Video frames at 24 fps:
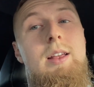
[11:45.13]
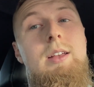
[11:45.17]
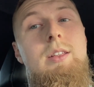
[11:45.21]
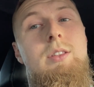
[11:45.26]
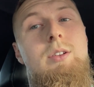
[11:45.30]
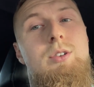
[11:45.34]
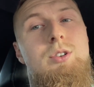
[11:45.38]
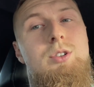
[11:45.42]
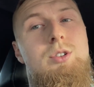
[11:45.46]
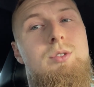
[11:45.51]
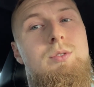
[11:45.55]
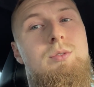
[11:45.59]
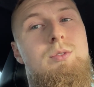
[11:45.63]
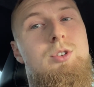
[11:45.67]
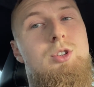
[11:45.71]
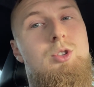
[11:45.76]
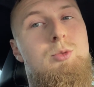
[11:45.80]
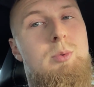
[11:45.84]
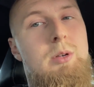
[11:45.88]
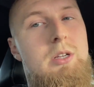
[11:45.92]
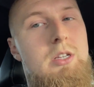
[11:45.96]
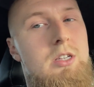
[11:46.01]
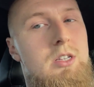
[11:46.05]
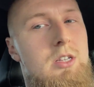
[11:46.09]
and there's
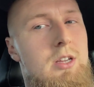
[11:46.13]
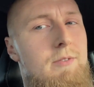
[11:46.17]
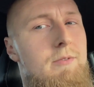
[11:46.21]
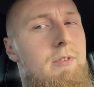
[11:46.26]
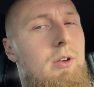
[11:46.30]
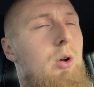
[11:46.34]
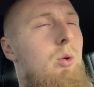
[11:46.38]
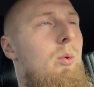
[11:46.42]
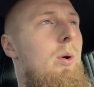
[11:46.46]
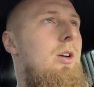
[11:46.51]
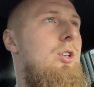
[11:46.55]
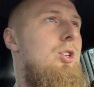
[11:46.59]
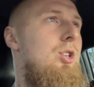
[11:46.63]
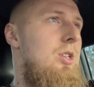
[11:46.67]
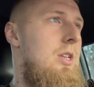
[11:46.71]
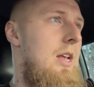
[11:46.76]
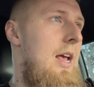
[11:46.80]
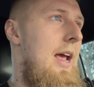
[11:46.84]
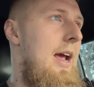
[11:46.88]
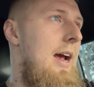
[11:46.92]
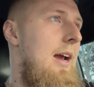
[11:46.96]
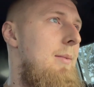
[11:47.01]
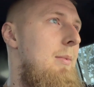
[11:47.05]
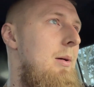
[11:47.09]
specific questions I
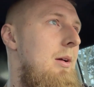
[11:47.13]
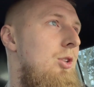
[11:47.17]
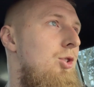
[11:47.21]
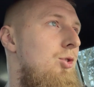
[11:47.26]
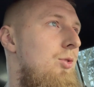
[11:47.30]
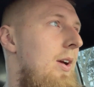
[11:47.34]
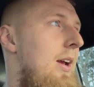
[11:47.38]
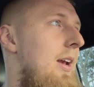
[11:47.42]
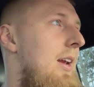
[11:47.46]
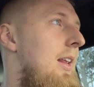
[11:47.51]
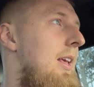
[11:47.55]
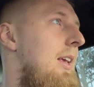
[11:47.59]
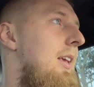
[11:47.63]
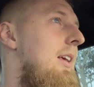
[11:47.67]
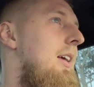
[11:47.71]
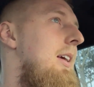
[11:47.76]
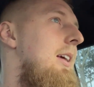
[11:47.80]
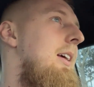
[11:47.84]
had about training.